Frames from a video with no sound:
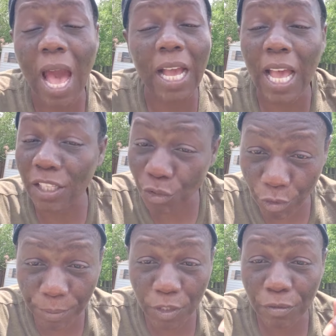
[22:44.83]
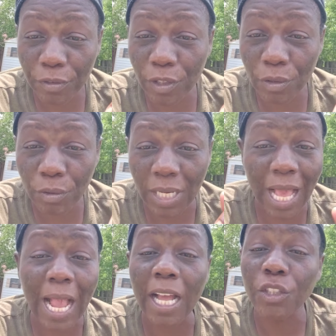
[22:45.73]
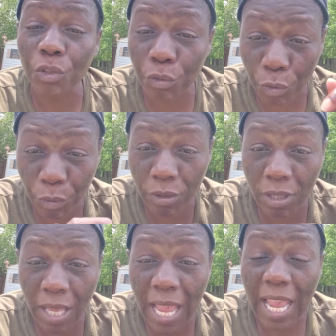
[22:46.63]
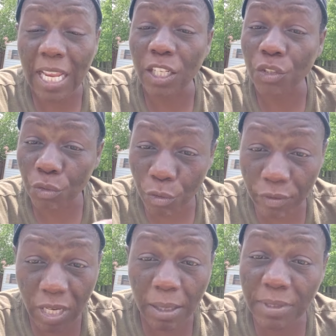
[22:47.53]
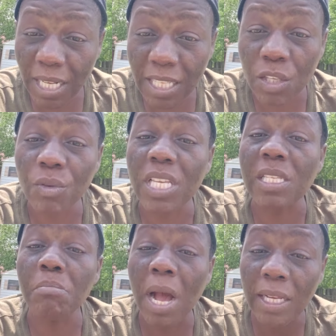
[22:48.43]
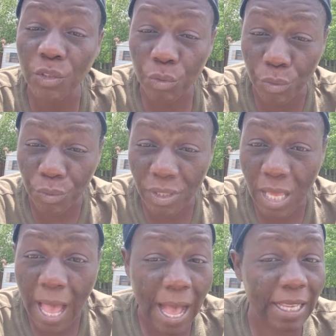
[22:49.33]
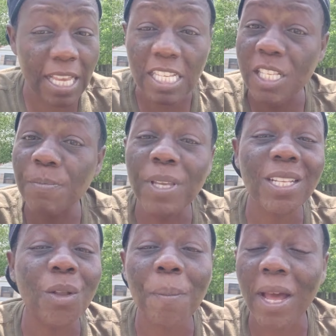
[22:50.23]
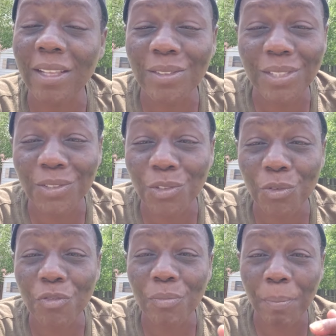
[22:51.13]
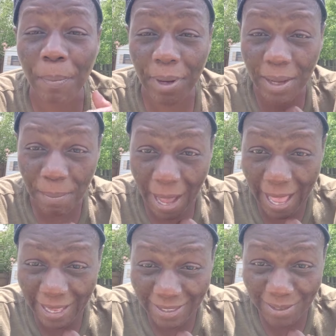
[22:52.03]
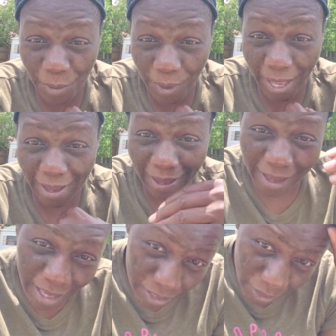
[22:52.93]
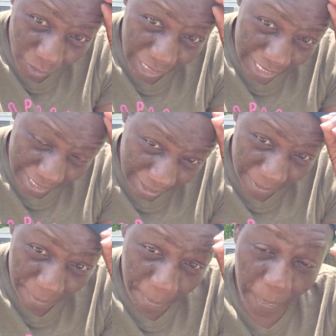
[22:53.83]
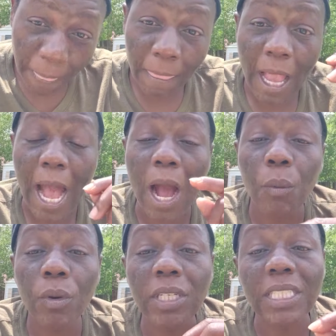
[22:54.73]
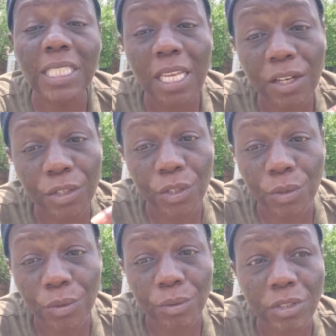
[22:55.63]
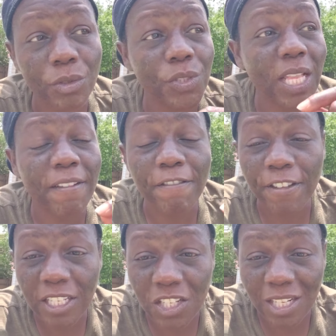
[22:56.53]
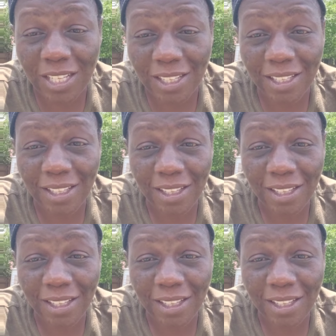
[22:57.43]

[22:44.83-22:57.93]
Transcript: I got scripture for you and I got truth. And the truth that I'm telling you is my truth. I can't speak nobody else's truth but mine. Okay? So listen, I want to tell you to stay vigilant.